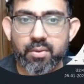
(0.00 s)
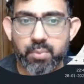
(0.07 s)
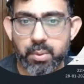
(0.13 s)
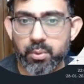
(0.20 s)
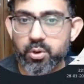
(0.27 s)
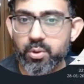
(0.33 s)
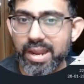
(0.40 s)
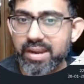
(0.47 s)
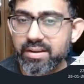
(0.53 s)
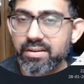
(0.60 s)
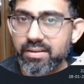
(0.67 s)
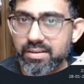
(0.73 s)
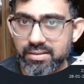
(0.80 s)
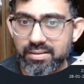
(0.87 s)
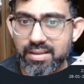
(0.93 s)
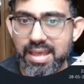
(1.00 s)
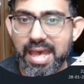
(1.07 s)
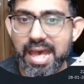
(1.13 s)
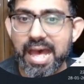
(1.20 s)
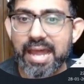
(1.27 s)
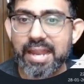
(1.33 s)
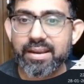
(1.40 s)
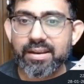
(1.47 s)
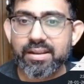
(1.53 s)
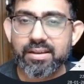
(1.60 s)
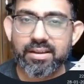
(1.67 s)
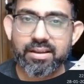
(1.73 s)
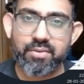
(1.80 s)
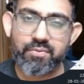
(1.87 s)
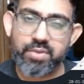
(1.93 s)
We want to edit, and
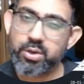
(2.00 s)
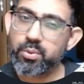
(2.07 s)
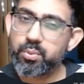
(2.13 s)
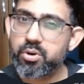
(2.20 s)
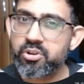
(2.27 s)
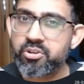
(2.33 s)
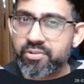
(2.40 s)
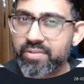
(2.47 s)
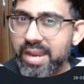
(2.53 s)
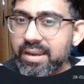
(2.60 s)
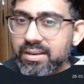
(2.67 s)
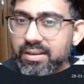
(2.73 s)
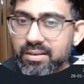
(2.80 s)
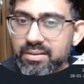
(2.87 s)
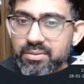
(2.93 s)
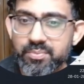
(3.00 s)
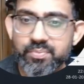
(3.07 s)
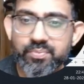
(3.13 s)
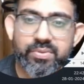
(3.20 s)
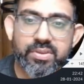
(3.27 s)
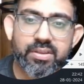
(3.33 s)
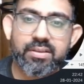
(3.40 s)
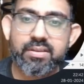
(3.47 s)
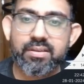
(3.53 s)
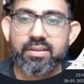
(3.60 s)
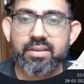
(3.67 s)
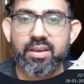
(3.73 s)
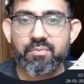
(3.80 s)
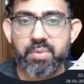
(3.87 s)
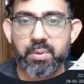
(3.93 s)
we don't want a red color.
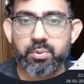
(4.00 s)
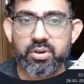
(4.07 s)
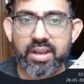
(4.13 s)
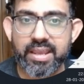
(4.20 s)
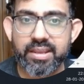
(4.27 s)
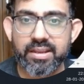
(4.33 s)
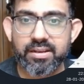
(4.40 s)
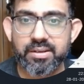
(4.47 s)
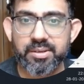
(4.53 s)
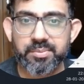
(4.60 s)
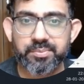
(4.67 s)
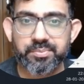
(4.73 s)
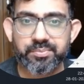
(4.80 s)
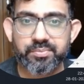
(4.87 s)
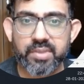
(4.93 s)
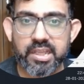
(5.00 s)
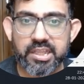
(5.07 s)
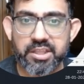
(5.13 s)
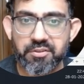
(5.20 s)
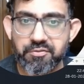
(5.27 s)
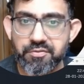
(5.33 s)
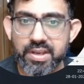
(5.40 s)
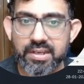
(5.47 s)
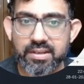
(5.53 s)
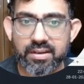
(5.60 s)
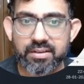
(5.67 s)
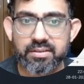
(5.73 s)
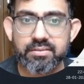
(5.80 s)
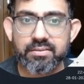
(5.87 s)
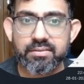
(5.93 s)
We would like the fill
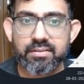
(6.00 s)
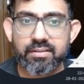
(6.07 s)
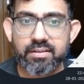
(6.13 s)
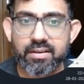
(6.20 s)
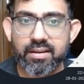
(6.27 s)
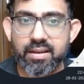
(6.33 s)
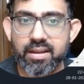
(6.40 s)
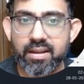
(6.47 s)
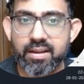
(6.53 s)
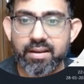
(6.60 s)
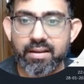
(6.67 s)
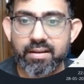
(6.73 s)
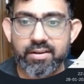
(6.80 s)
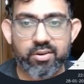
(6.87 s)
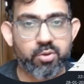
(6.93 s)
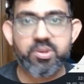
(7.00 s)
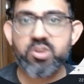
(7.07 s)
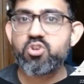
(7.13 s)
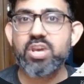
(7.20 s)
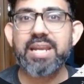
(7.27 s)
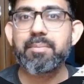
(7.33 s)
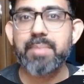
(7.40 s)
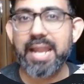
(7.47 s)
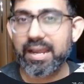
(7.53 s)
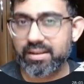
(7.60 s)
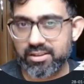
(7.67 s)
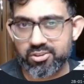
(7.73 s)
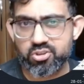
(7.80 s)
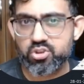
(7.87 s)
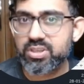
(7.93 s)
color to be jet
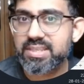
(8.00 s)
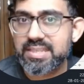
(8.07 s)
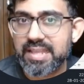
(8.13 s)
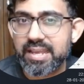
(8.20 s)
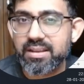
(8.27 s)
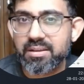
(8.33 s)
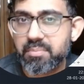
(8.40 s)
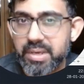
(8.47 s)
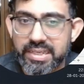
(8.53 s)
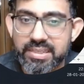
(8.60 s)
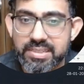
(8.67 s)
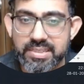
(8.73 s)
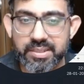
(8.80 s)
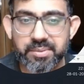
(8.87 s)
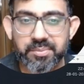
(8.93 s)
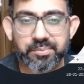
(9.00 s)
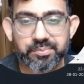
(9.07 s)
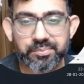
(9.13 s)
black, just like McKinsey.